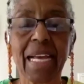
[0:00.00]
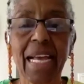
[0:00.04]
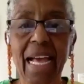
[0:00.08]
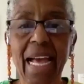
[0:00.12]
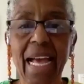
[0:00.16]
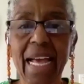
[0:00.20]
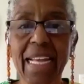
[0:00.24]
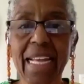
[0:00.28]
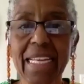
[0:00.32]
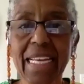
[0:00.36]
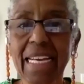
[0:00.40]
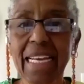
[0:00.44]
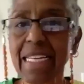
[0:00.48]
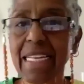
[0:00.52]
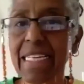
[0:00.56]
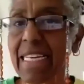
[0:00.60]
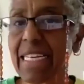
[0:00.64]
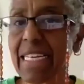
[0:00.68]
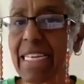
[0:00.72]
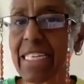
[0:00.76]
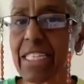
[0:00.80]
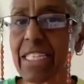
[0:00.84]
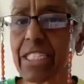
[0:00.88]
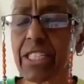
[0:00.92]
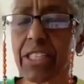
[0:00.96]
And in
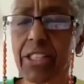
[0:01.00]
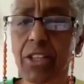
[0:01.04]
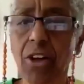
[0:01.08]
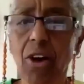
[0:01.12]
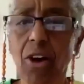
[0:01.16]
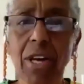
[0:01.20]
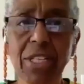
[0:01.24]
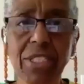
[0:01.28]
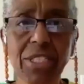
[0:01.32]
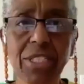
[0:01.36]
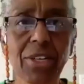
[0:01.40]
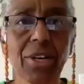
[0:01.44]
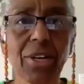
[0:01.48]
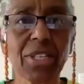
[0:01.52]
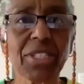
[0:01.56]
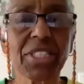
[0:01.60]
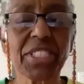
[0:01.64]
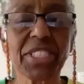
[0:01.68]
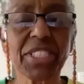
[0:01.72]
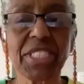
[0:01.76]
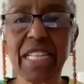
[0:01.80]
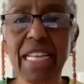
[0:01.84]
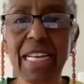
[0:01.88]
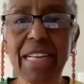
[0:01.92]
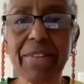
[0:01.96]
his thoughts on
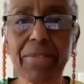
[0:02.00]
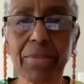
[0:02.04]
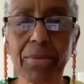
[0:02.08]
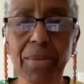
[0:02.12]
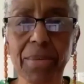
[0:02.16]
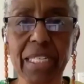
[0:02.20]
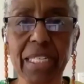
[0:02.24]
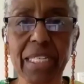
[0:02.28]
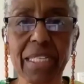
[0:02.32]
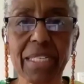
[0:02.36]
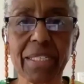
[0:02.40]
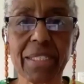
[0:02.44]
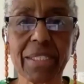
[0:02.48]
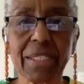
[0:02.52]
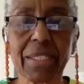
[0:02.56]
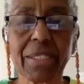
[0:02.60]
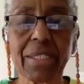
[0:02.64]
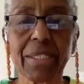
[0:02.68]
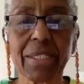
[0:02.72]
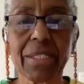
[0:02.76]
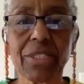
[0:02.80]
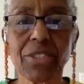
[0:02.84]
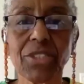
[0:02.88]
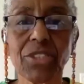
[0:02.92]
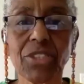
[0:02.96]
slavery,
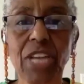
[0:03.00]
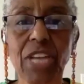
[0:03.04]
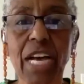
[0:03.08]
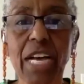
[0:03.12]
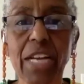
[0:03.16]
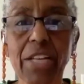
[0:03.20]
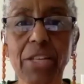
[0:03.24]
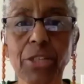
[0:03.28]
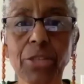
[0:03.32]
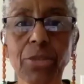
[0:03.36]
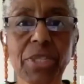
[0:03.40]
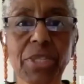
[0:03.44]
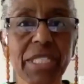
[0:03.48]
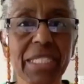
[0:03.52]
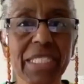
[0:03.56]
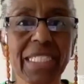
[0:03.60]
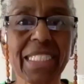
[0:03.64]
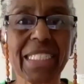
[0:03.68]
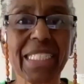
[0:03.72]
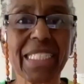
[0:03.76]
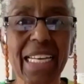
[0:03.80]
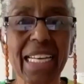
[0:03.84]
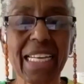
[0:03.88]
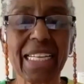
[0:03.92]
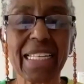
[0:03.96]
John Newton
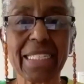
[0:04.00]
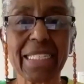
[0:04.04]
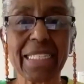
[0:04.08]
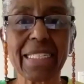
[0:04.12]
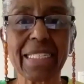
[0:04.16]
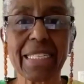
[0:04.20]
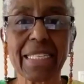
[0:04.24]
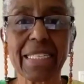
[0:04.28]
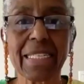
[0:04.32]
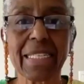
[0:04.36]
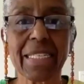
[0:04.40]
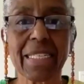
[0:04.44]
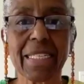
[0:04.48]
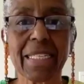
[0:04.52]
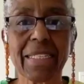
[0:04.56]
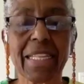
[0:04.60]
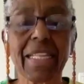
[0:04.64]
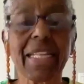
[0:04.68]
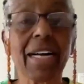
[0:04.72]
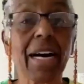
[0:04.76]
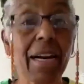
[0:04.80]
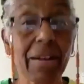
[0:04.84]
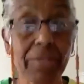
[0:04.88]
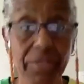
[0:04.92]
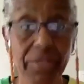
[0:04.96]
said
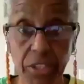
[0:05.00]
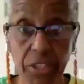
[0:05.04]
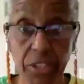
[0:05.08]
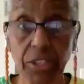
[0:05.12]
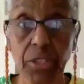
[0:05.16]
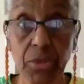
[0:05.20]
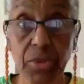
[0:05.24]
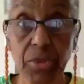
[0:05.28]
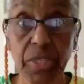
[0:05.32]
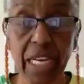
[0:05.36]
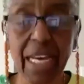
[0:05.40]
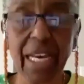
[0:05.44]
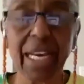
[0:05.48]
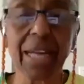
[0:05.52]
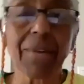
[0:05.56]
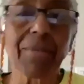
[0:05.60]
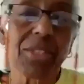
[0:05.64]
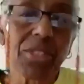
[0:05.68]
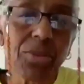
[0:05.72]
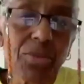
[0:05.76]
that of the UK, which